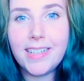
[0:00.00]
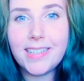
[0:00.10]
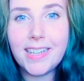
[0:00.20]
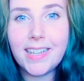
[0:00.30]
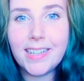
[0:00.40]

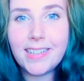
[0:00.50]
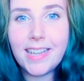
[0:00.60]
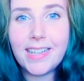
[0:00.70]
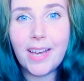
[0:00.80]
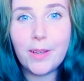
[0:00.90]
to
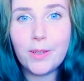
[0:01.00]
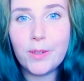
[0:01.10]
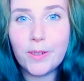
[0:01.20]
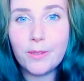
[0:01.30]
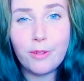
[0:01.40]
take out
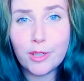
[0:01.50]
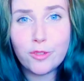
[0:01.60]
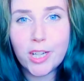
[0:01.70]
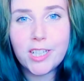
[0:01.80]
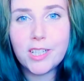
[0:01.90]
your
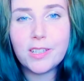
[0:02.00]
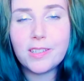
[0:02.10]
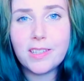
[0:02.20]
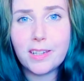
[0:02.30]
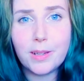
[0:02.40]

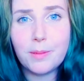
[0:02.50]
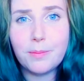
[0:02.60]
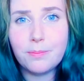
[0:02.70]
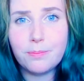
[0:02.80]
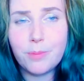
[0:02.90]
frustrations that are
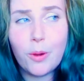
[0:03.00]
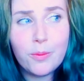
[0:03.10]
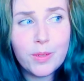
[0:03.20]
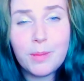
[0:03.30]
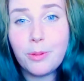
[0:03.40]

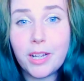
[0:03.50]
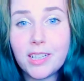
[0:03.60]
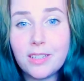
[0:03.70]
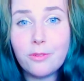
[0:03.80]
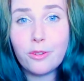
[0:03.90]
hopefully
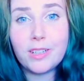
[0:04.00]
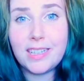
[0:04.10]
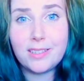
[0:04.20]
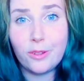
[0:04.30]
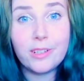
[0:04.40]
productive or at
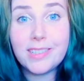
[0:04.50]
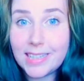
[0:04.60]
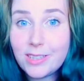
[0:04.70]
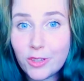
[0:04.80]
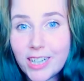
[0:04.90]
least not
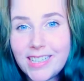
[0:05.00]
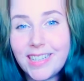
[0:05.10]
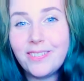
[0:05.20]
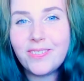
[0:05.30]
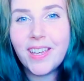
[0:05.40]

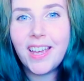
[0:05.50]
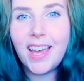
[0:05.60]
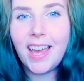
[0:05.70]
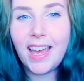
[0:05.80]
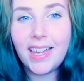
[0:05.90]
destructive,
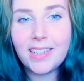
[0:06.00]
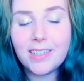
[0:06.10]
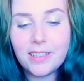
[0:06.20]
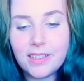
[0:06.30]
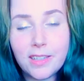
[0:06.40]

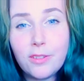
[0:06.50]
and give